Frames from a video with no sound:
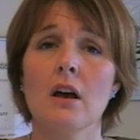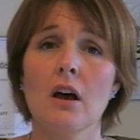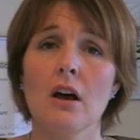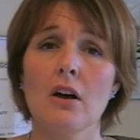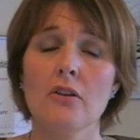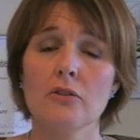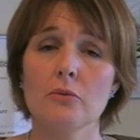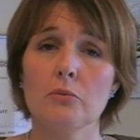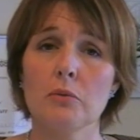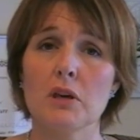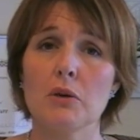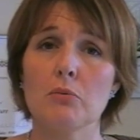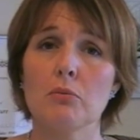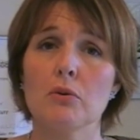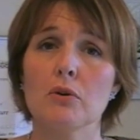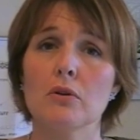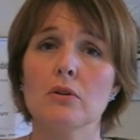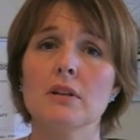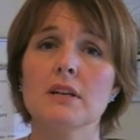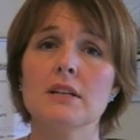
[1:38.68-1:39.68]
Other
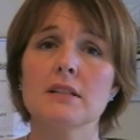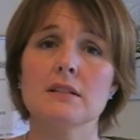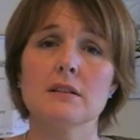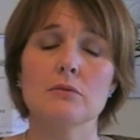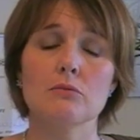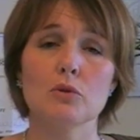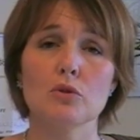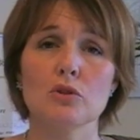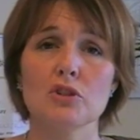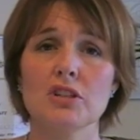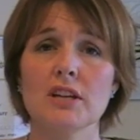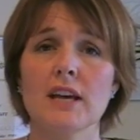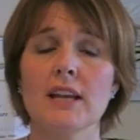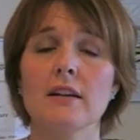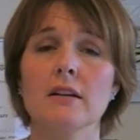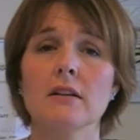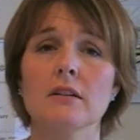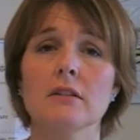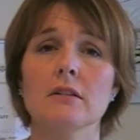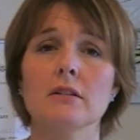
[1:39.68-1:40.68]
people, it's a more
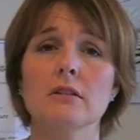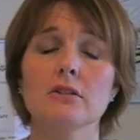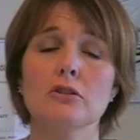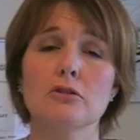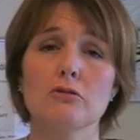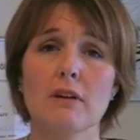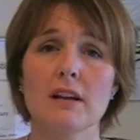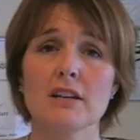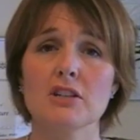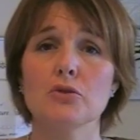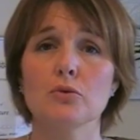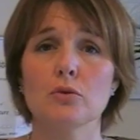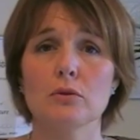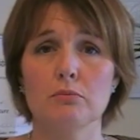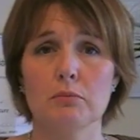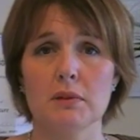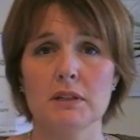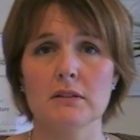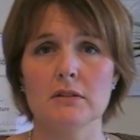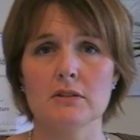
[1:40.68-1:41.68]
gentle, gradual
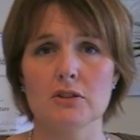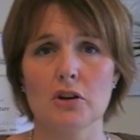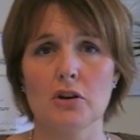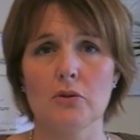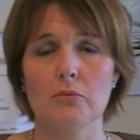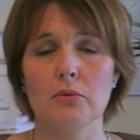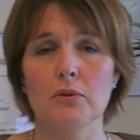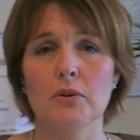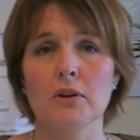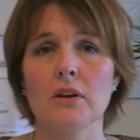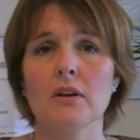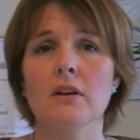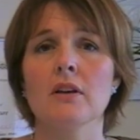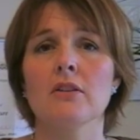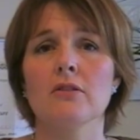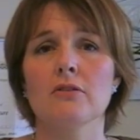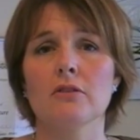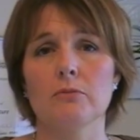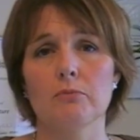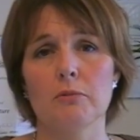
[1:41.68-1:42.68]
build-up
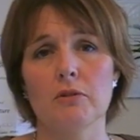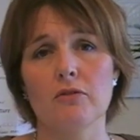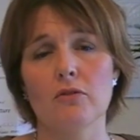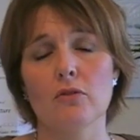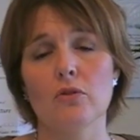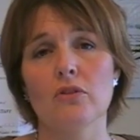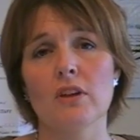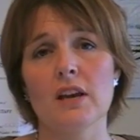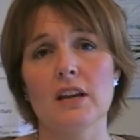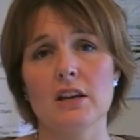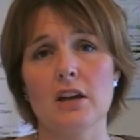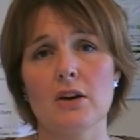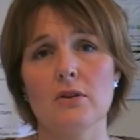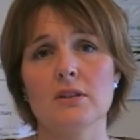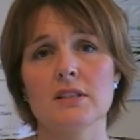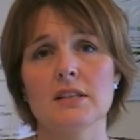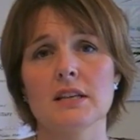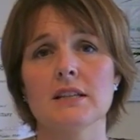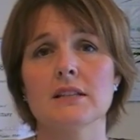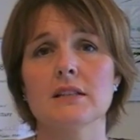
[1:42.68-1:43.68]
before they
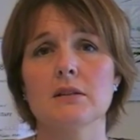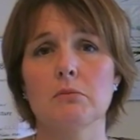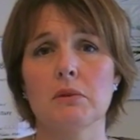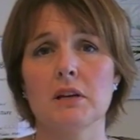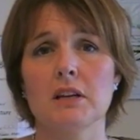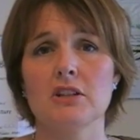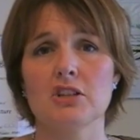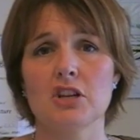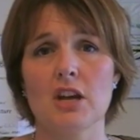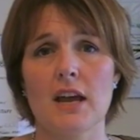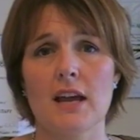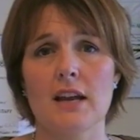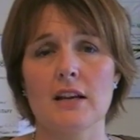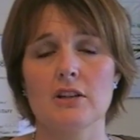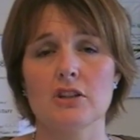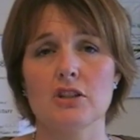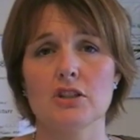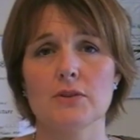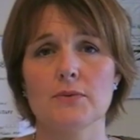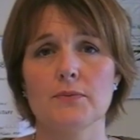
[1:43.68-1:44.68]
notice a big
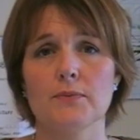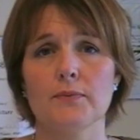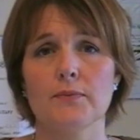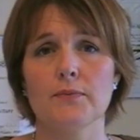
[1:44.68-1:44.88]
change.